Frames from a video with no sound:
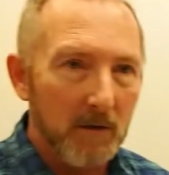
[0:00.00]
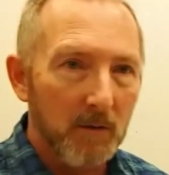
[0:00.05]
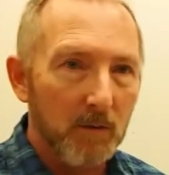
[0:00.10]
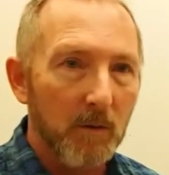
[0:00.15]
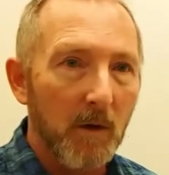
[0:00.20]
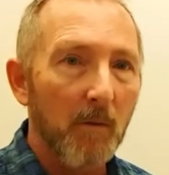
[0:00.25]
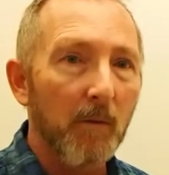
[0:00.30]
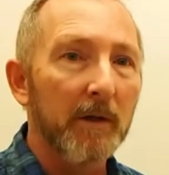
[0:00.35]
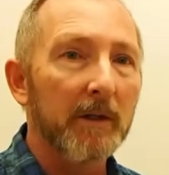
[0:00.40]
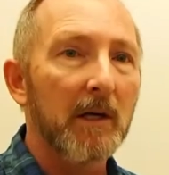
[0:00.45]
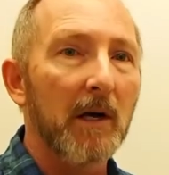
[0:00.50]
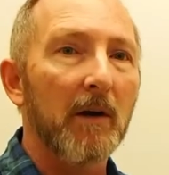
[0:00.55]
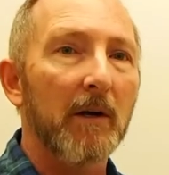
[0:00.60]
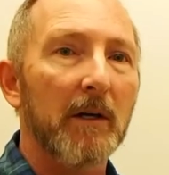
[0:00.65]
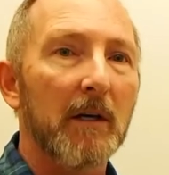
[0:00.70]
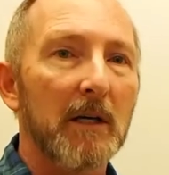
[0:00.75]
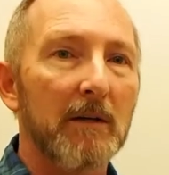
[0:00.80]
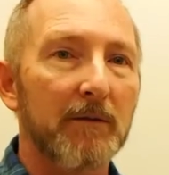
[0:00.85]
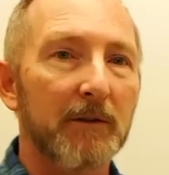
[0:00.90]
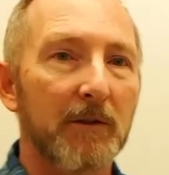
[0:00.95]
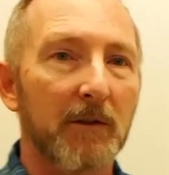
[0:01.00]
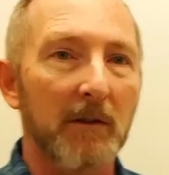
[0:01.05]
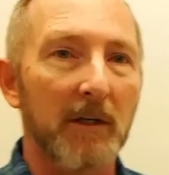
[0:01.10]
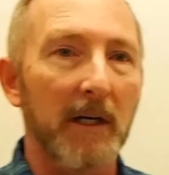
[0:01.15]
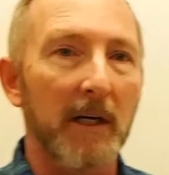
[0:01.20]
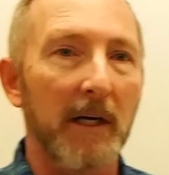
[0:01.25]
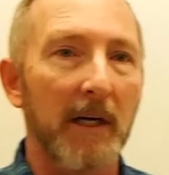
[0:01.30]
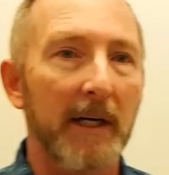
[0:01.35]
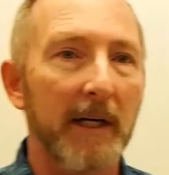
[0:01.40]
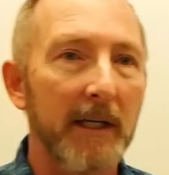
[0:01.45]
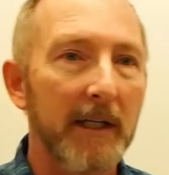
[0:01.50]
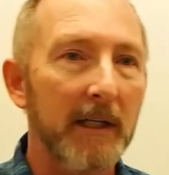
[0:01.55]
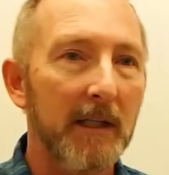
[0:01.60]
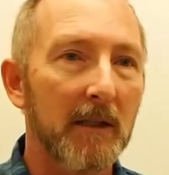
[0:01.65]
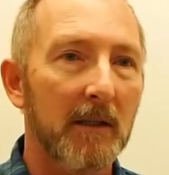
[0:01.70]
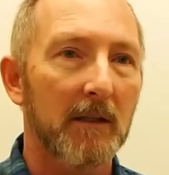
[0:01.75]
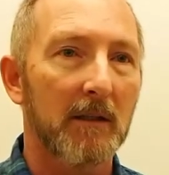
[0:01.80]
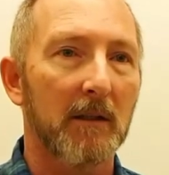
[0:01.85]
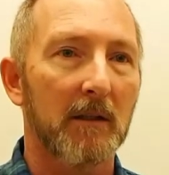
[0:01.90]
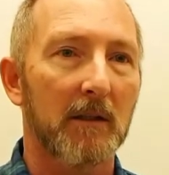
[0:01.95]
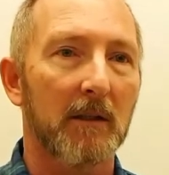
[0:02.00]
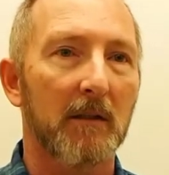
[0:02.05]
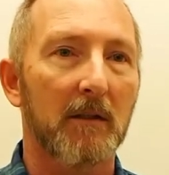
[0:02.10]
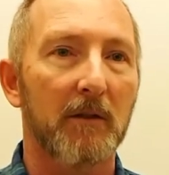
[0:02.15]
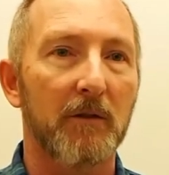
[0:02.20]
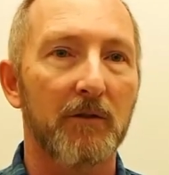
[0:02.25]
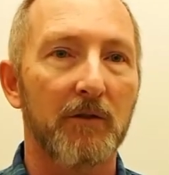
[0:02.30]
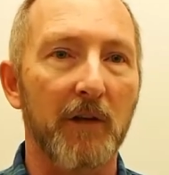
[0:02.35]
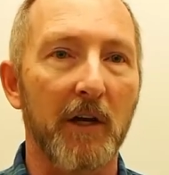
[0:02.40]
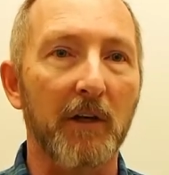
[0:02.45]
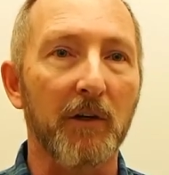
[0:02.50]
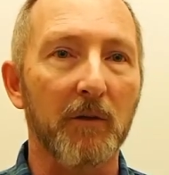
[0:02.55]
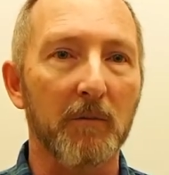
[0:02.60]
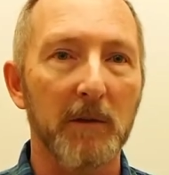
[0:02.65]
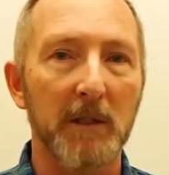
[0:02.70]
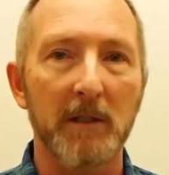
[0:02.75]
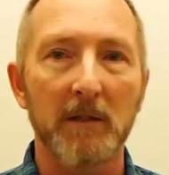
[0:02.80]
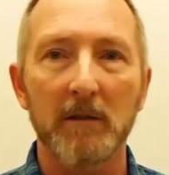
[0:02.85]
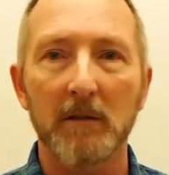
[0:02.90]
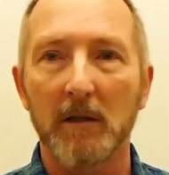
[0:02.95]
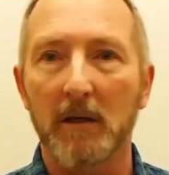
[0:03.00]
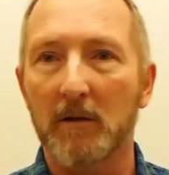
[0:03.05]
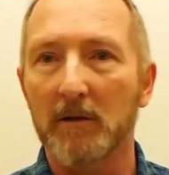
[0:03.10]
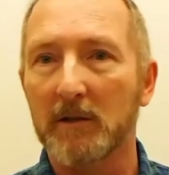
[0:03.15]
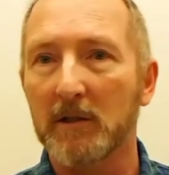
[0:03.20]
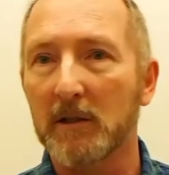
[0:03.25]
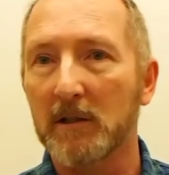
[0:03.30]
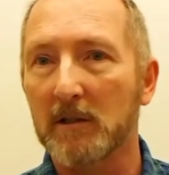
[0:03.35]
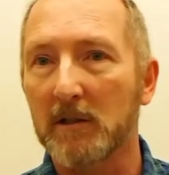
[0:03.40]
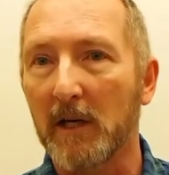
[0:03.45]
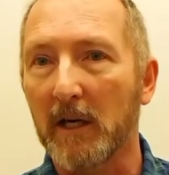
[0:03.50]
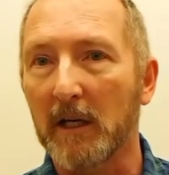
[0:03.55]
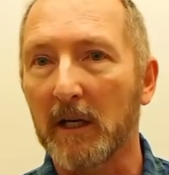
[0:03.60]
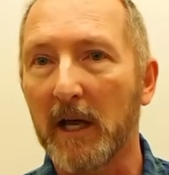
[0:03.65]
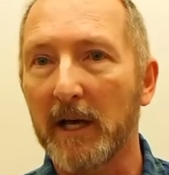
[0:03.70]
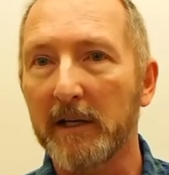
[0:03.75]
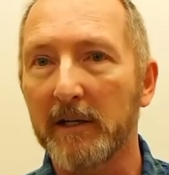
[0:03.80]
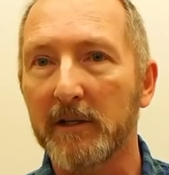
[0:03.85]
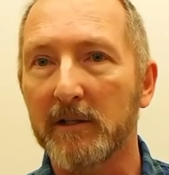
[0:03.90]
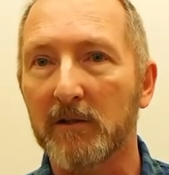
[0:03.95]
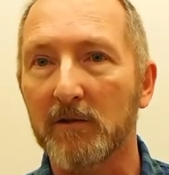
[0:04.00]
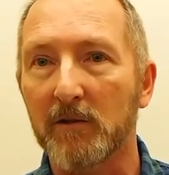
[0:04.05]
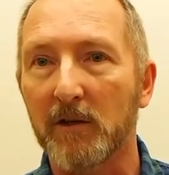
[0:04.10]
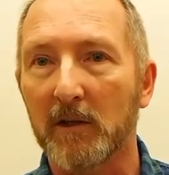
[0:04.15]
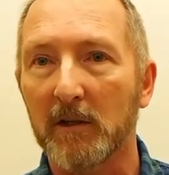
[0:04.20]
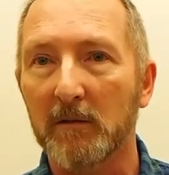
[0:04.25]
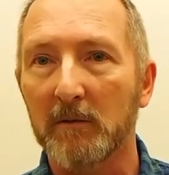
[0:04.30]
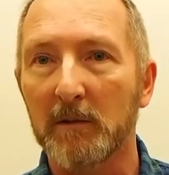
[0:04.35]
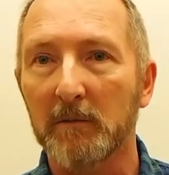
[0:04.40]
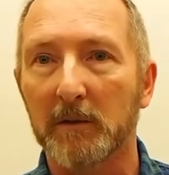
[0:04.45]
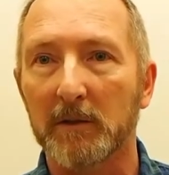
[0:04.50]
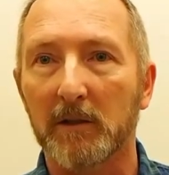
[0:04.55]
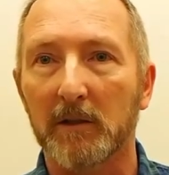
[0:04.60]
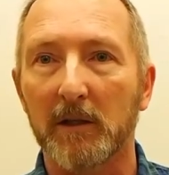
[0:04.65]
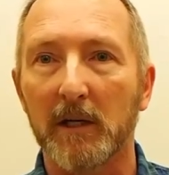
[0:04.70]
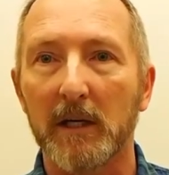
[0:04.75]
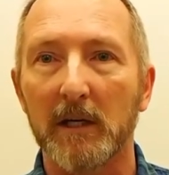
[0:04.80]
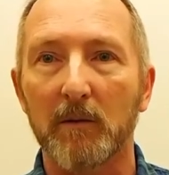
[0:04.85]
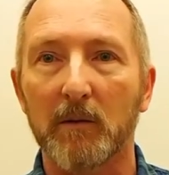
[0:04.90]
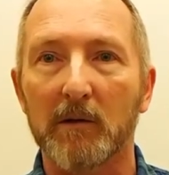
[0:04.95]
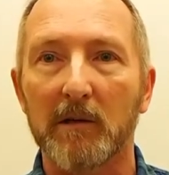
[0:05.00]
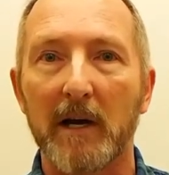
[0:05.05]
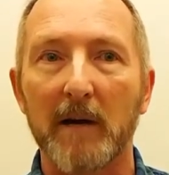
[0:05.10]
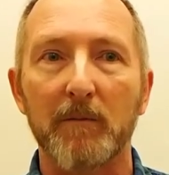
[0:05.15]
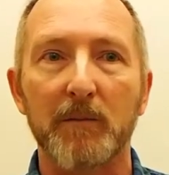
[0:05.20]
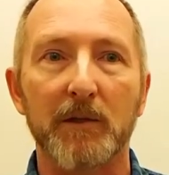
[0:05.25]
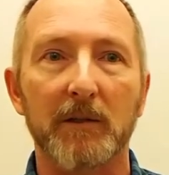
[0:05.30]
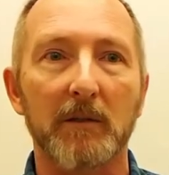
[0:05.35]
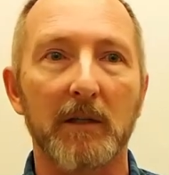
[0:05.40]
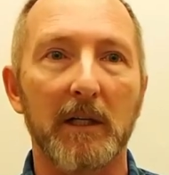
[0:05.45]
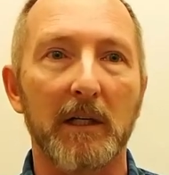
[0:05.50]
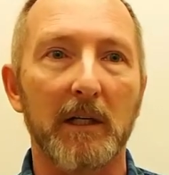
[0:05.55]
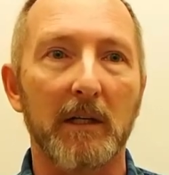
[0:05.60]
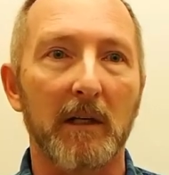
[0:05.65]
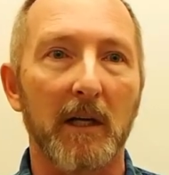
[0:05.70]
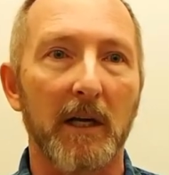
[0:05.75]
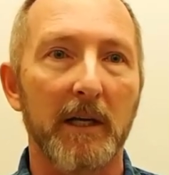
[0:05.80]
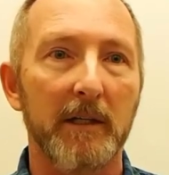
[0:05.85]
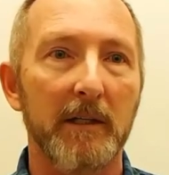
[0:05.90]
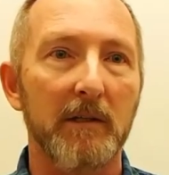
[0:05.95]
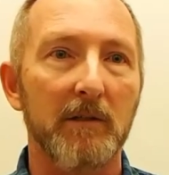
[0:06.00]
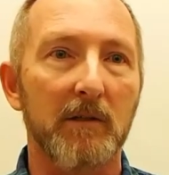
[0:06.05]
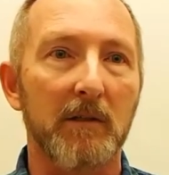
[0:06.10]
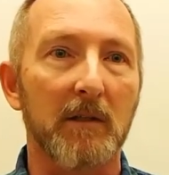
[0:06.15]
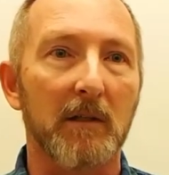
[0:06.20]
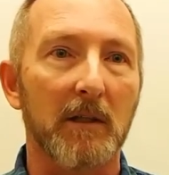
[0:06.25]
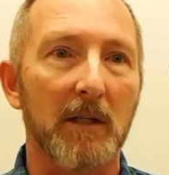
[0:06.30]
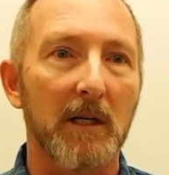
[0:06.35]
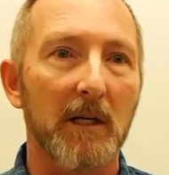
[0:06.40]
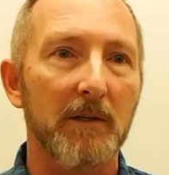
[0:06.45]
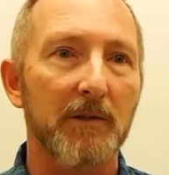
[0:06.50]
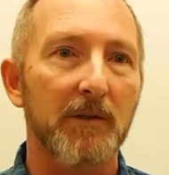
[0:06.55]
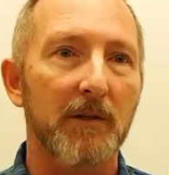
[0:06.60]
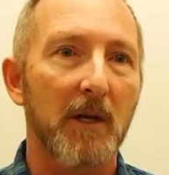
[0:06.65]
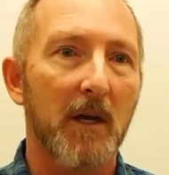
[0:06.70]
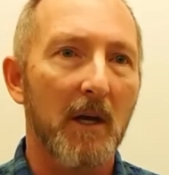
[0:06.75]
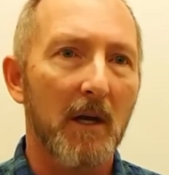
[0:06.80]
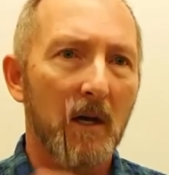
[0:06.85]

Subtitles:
what we're going over today, gentlemen, I was going to say ladies and gentlemen, but today we're absent any ladies in class.